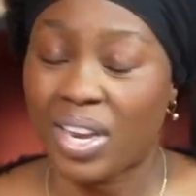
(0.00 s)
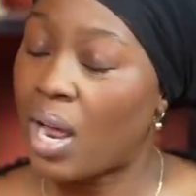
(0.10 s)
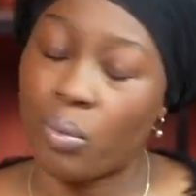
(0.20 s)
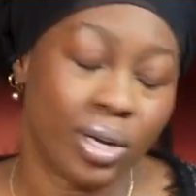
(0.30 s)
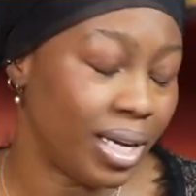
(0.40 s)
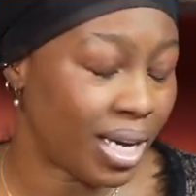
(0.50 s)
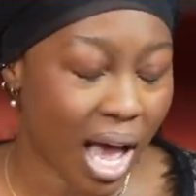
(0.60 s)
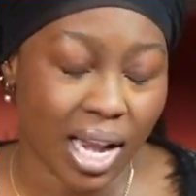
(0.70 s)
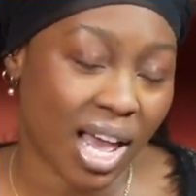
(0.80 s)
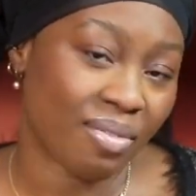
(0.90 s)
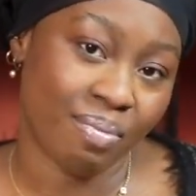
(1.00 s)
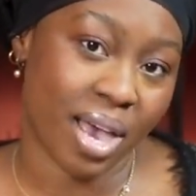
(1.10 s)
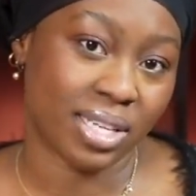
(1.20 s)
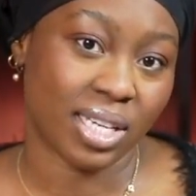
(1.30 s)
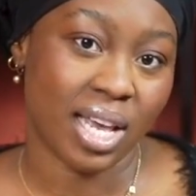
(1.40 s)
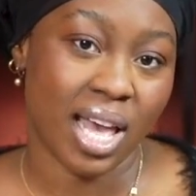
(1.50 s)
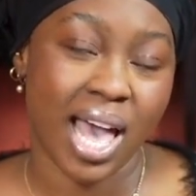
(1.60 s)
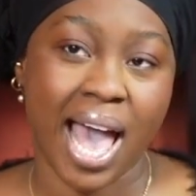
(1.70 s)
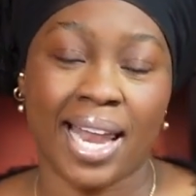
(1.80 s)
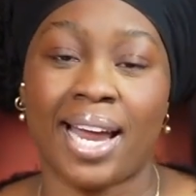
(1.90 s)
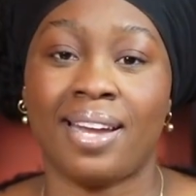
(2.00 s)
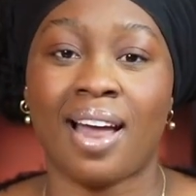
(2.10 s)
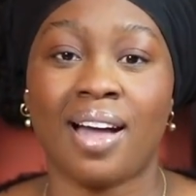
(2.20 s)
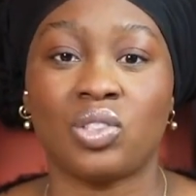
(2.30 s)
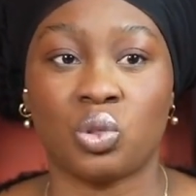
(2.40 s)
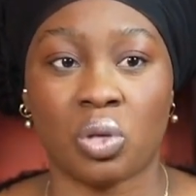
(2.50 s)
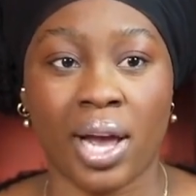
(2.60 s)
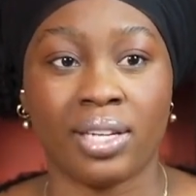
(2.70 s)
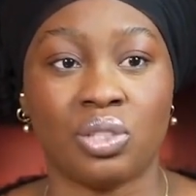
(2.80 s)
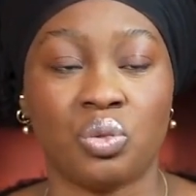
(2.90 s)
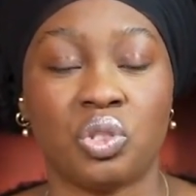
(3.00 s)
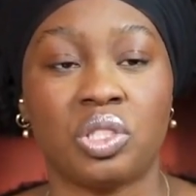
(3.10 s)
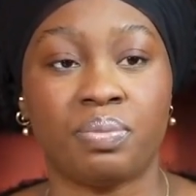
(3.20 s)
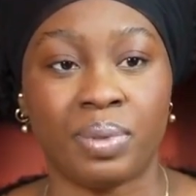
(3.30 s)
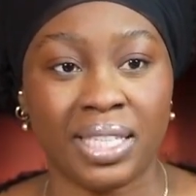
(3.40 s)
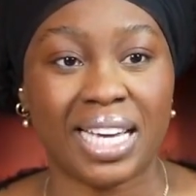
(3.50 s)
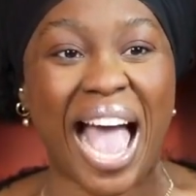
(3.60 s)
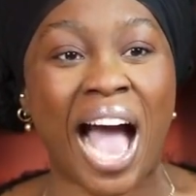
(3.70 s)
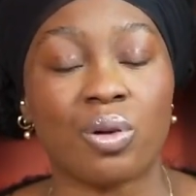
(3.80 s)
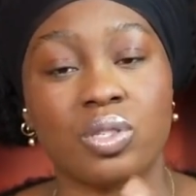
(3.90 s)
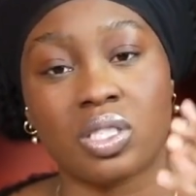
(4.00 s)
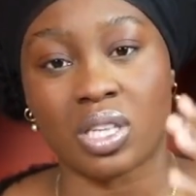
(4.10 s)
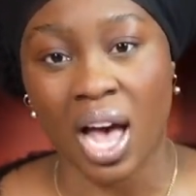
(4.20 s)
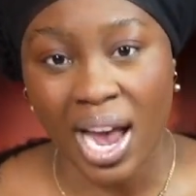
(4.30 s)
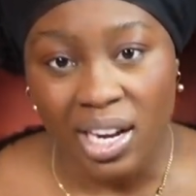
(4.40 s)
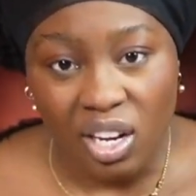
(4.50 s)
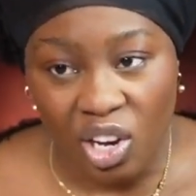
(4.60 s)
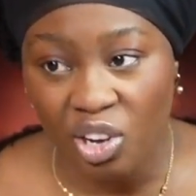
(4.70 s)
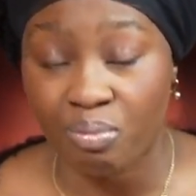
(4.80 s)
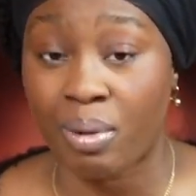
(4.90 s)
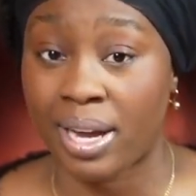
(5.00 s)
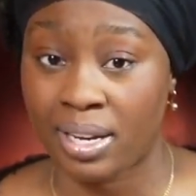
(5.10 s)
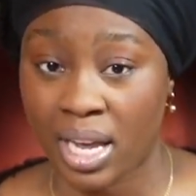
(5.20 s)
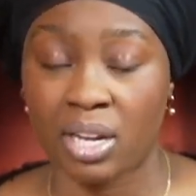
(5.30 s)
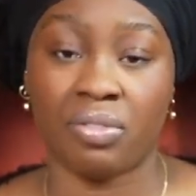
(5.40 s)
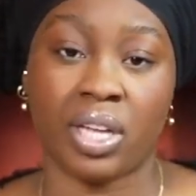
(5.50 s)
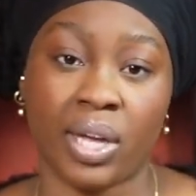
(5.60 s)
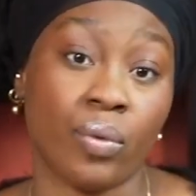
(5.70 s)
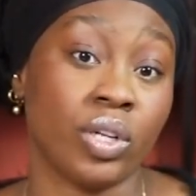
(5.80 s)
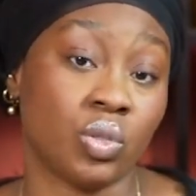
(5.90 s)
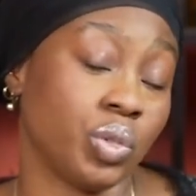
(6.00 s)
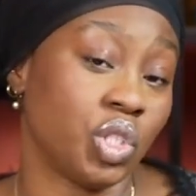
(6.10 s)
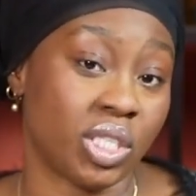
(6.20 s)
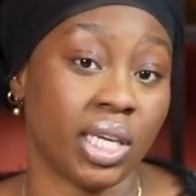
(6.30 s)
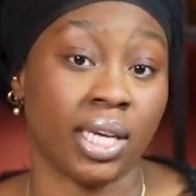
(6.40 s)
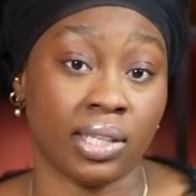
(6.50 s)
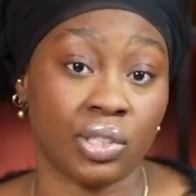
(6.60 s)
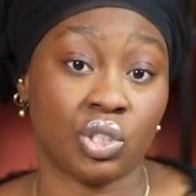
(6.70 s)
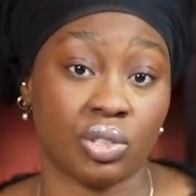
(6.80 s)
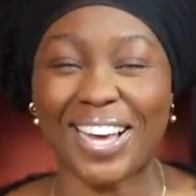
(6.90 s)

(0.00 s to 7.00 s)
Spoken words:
that I would not have met had I not tried to speak outside of my native language, which is English.